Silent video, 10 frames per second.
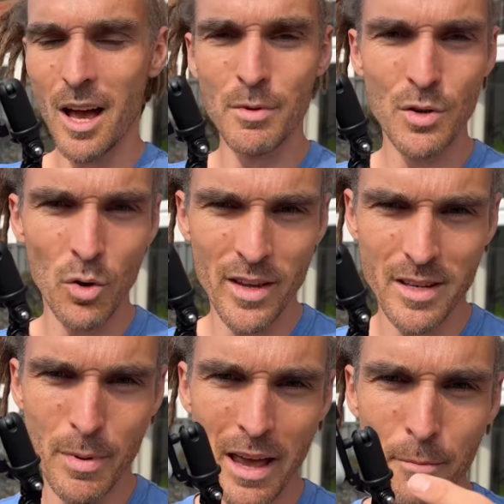I'm sure there's
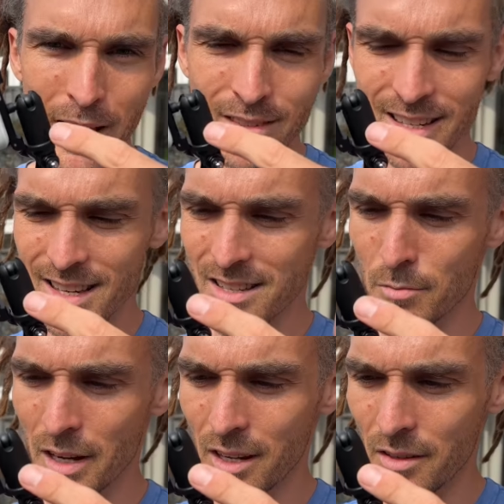a better mounting
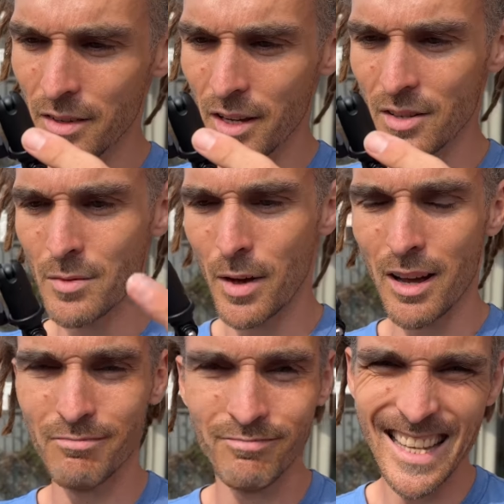system I could have used,
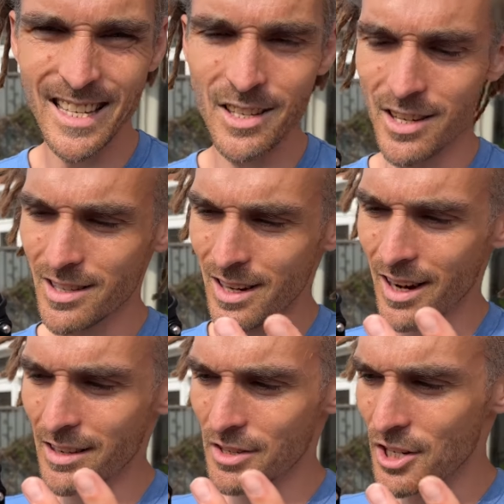but this is just to
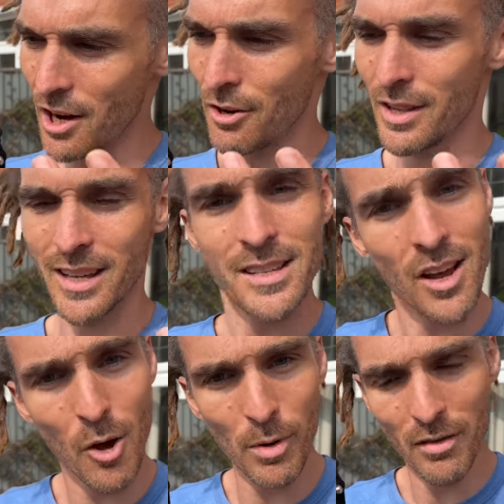kind of show you the
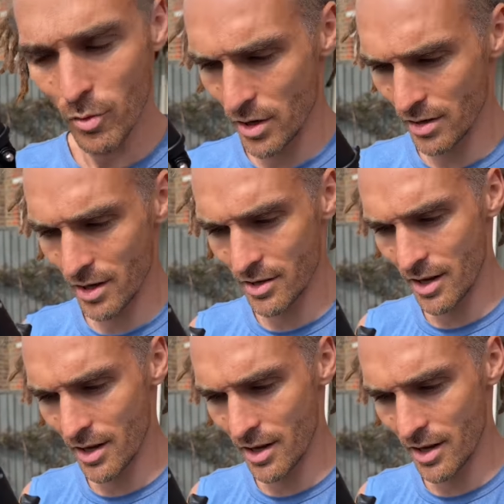example of what you could